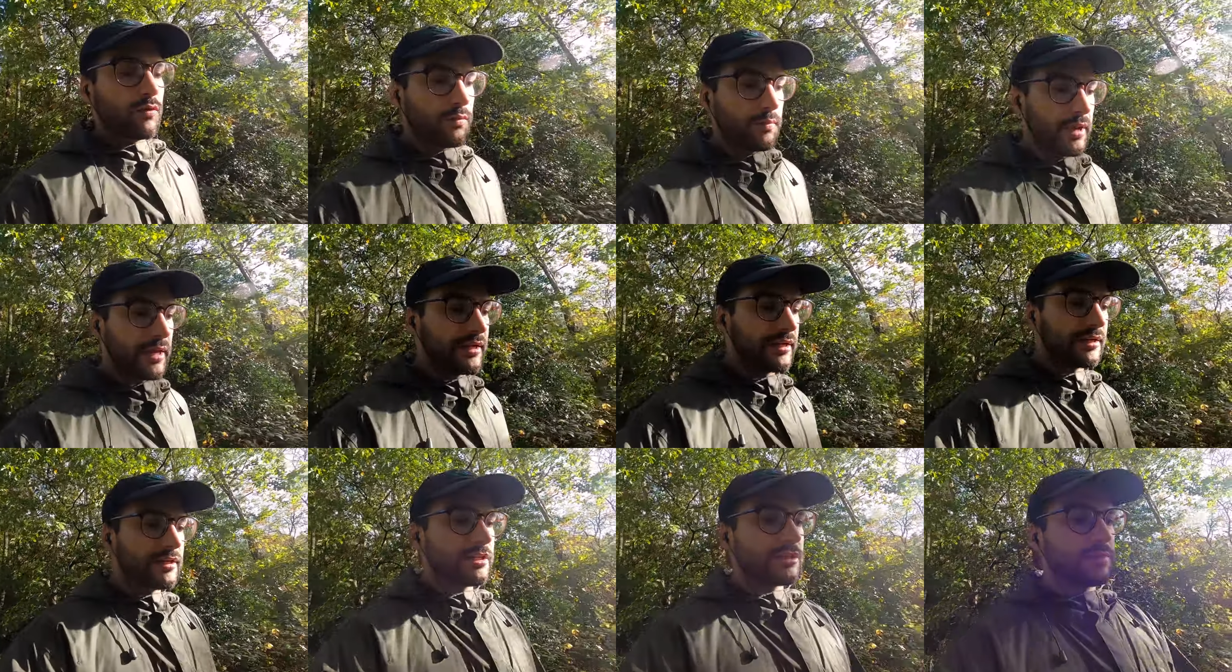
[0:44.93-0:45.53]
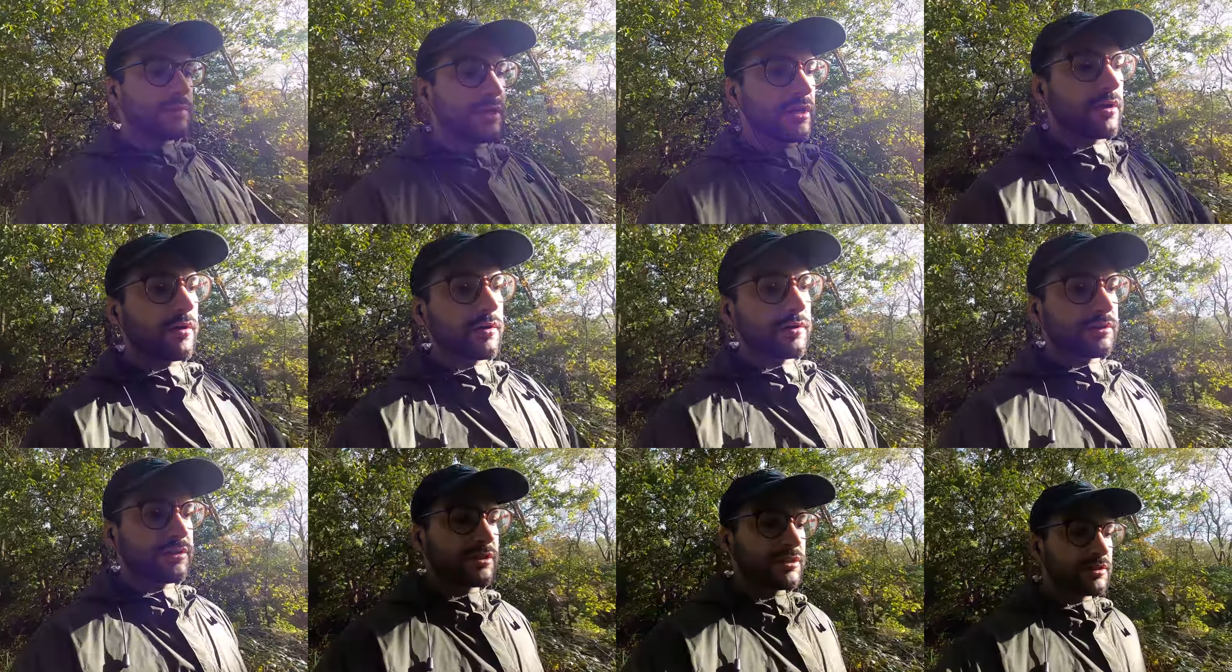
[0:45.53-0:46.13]
Well, mainly it's
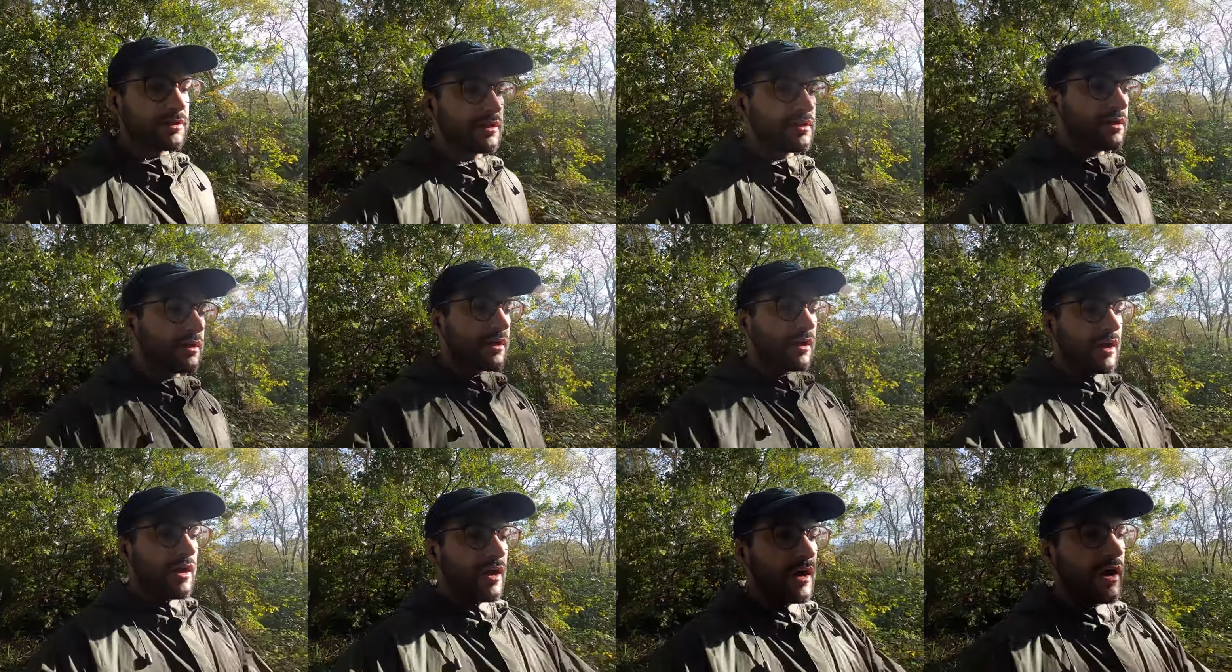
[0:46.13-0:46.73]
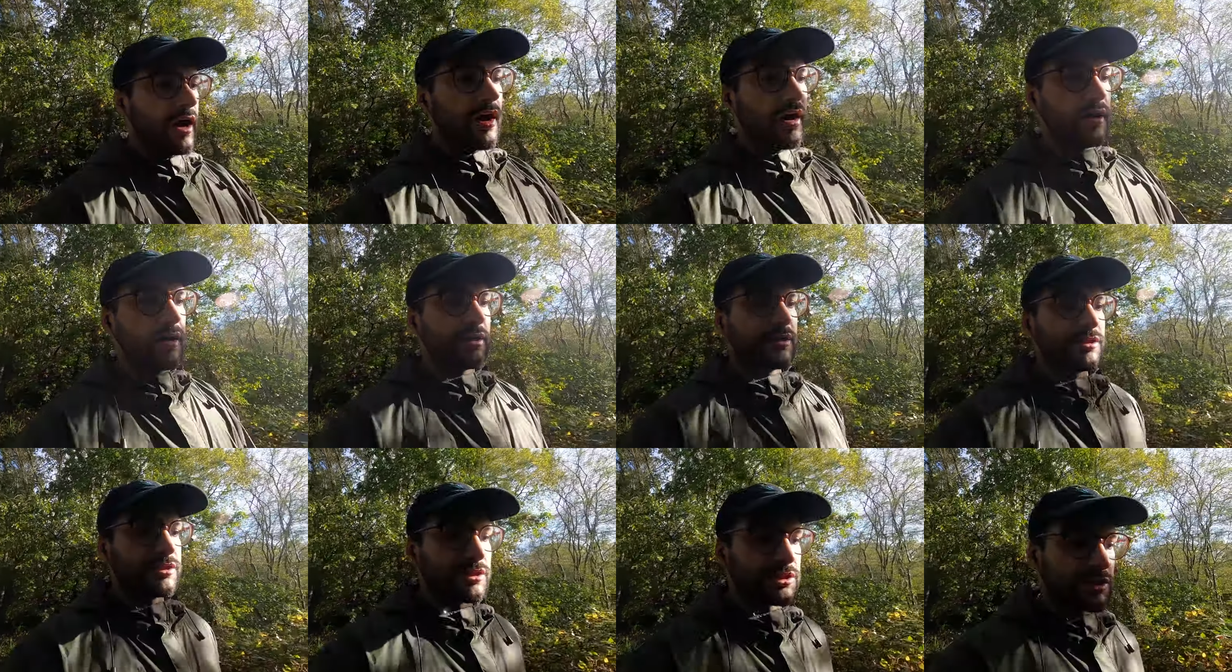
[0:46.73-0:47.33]
because
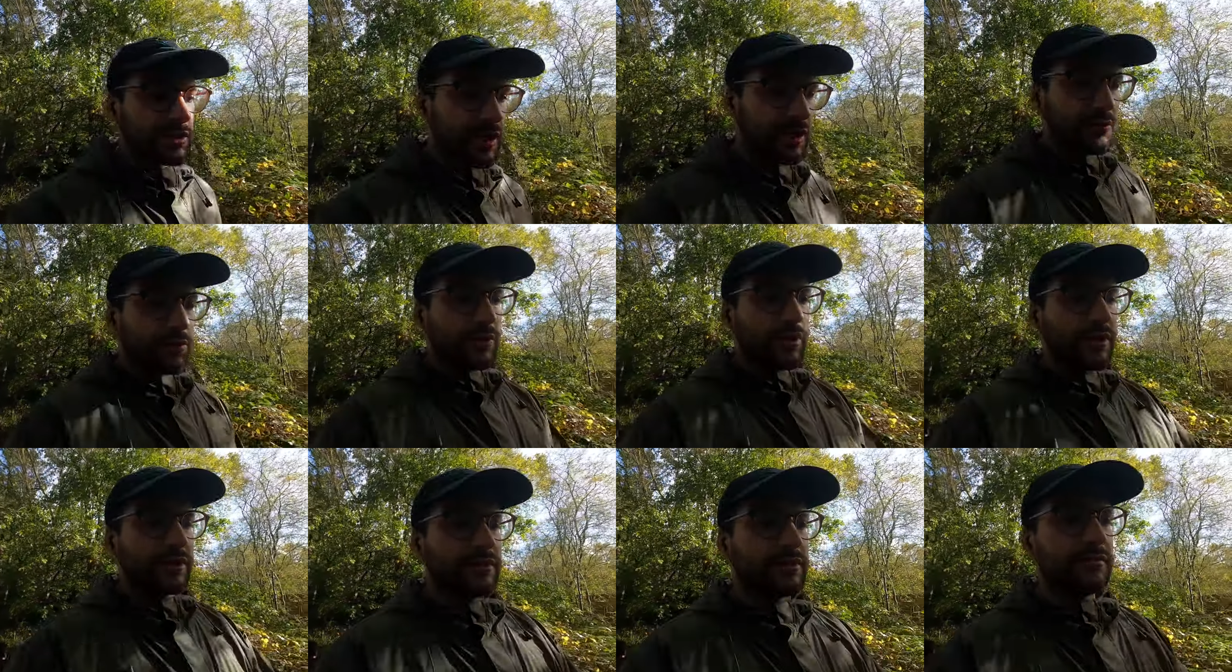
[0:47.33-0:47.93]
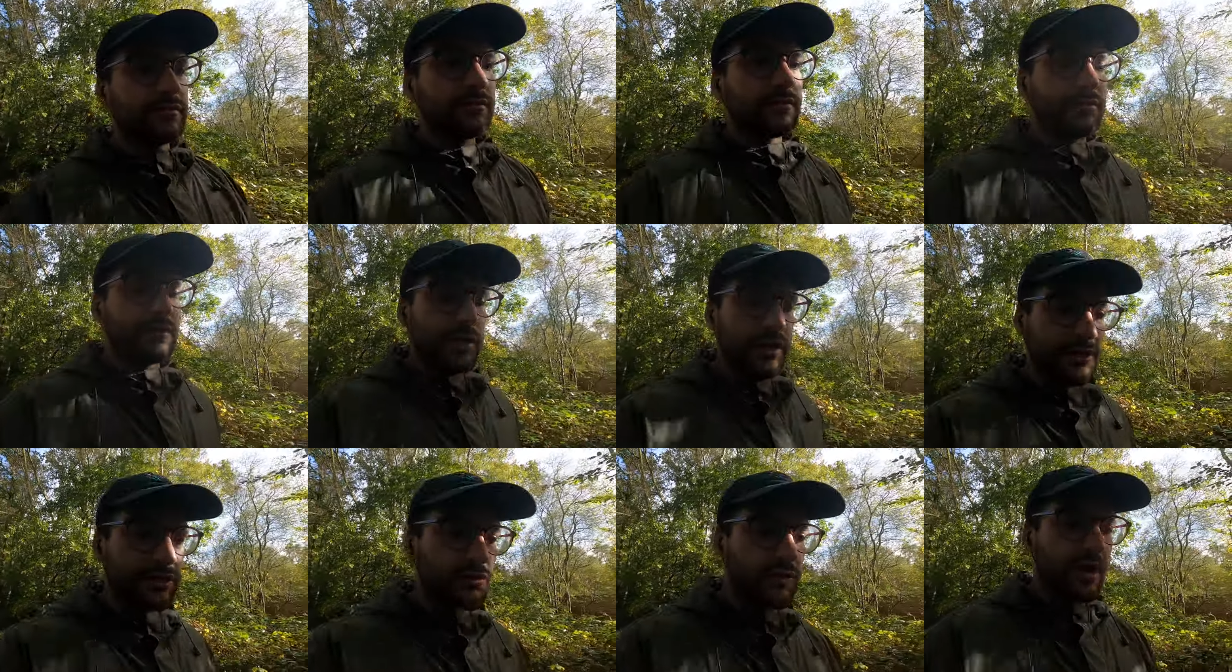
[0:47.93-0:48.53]
I just like what
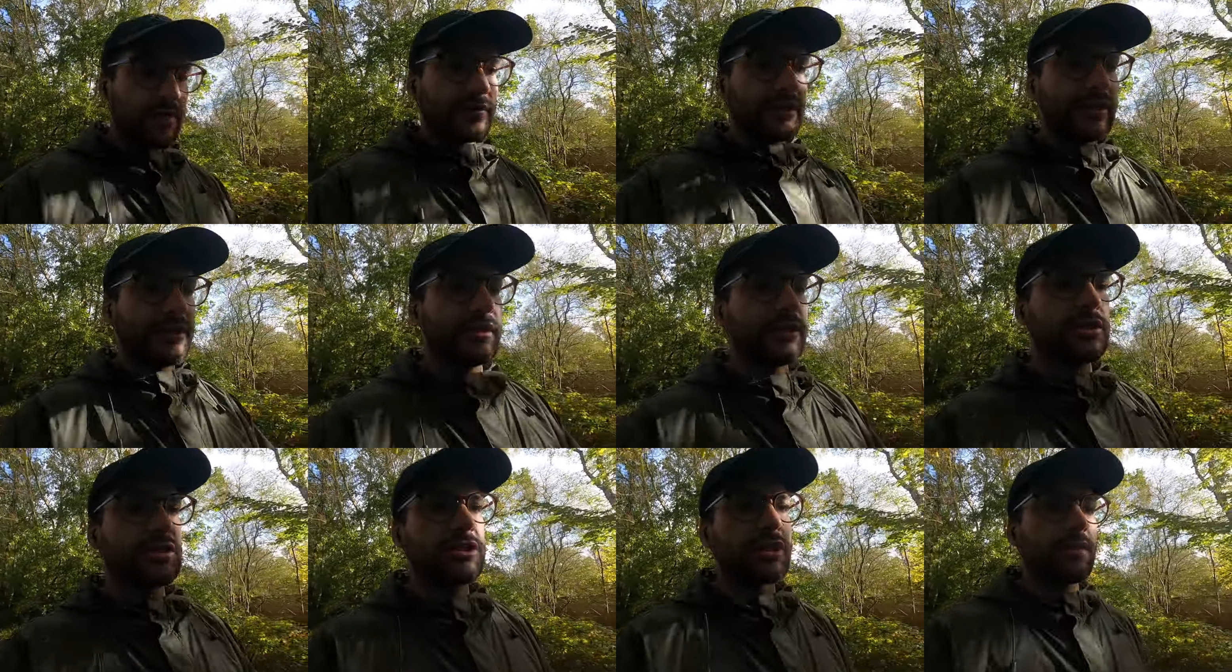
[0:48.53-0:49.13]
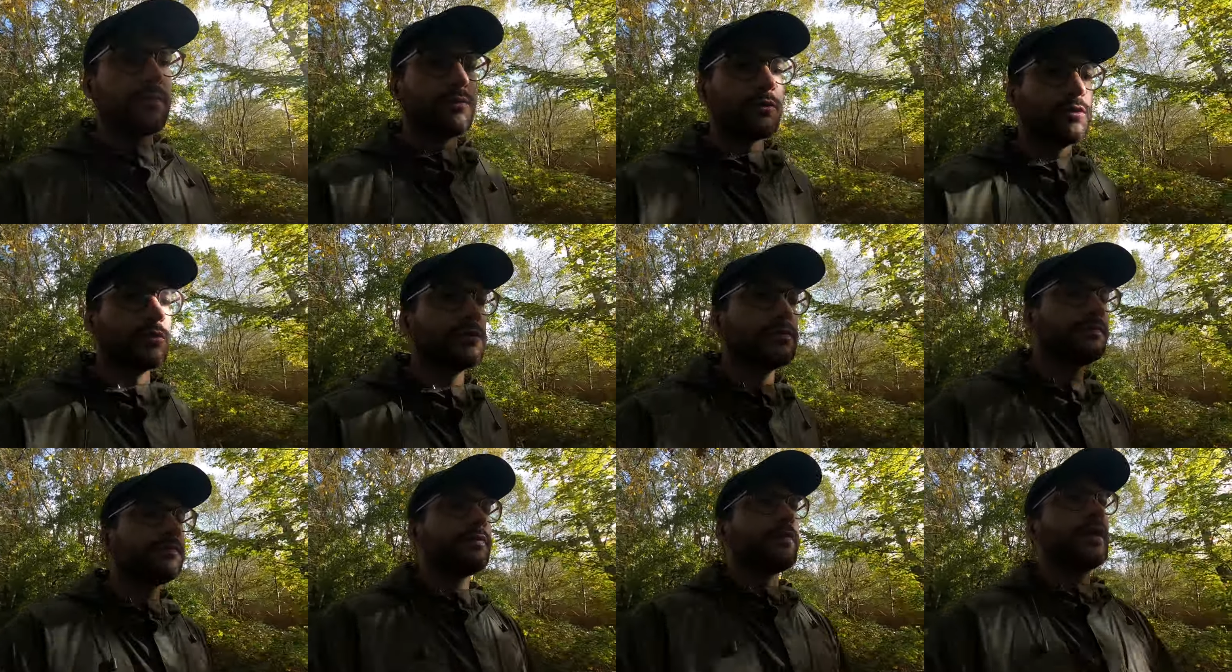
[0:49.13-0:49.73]
I like traveling in
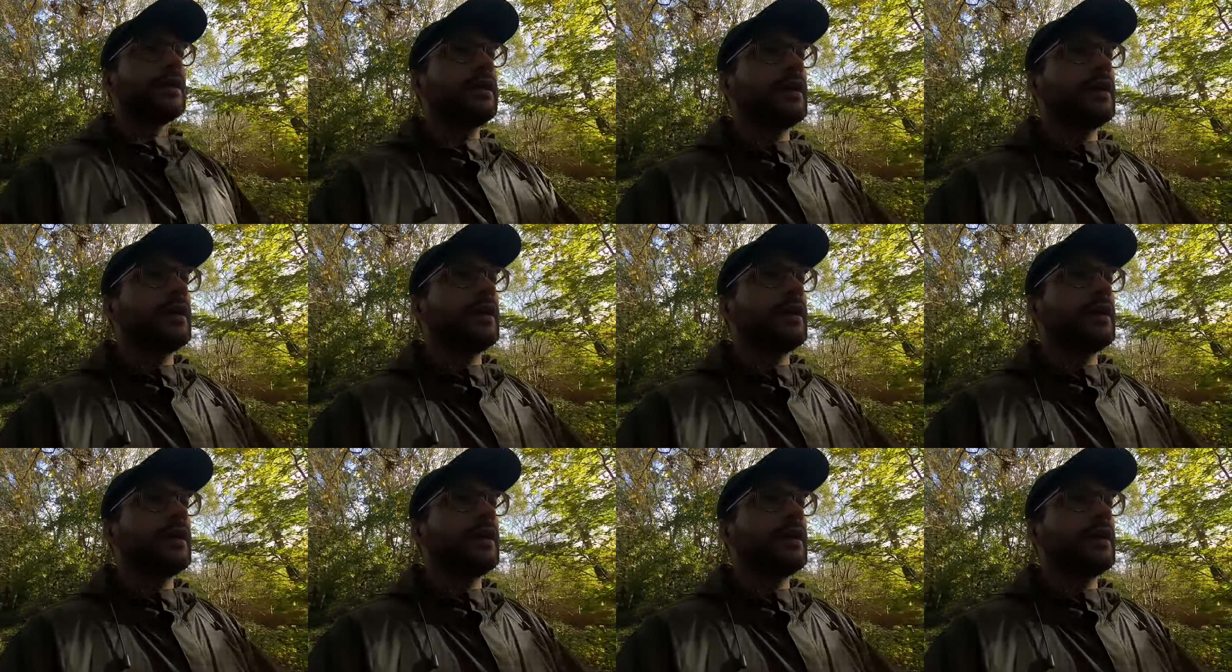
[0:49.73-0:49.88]
general,